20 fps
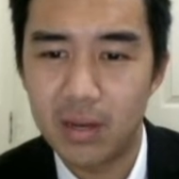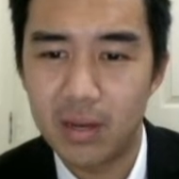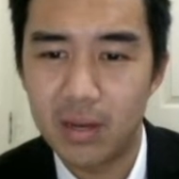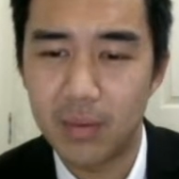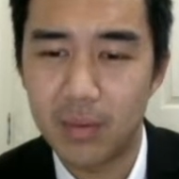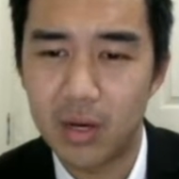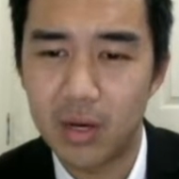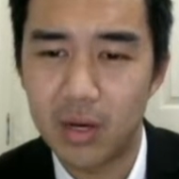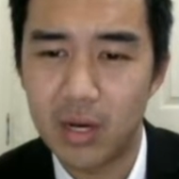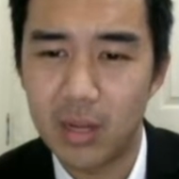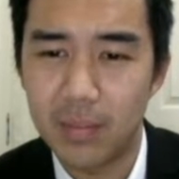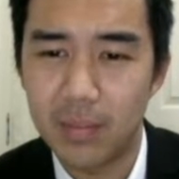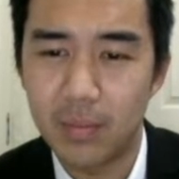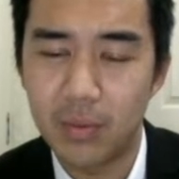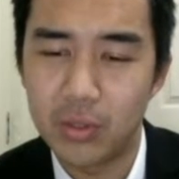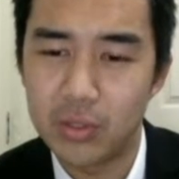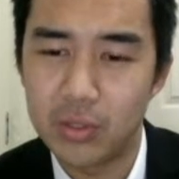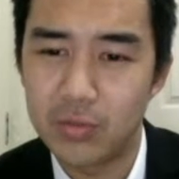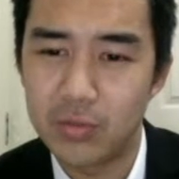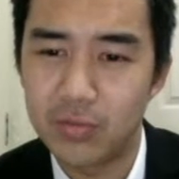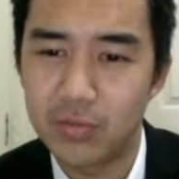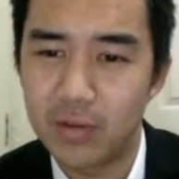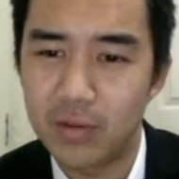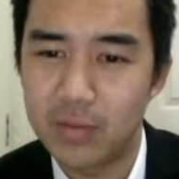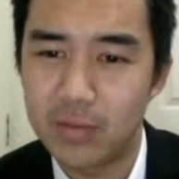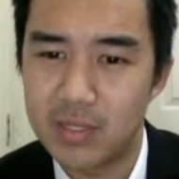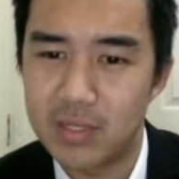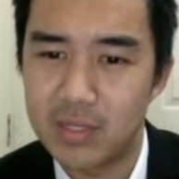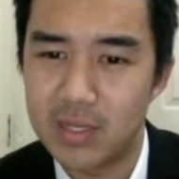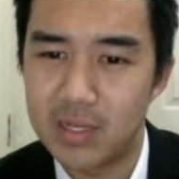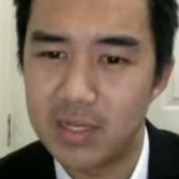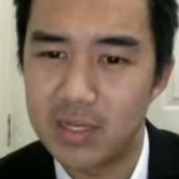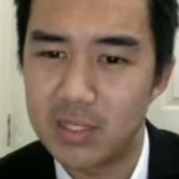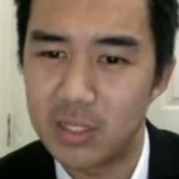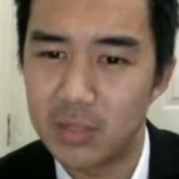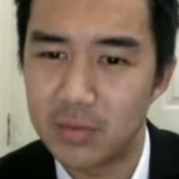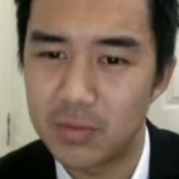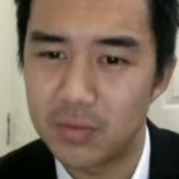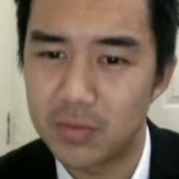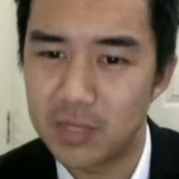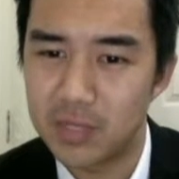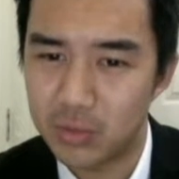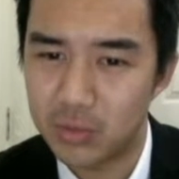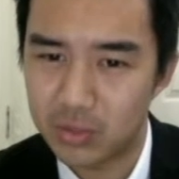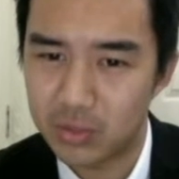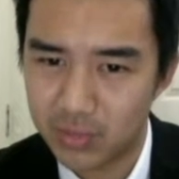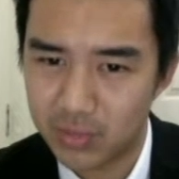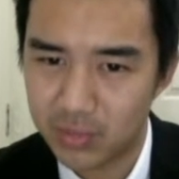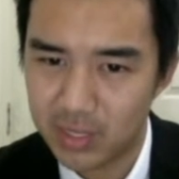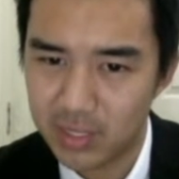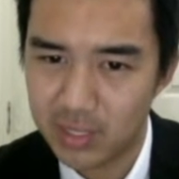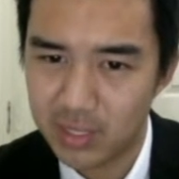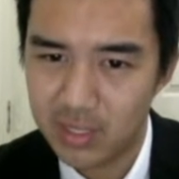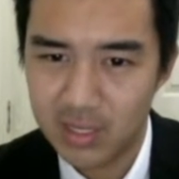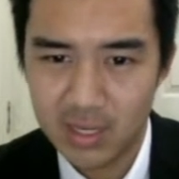by 0.25% in terms of interest rate.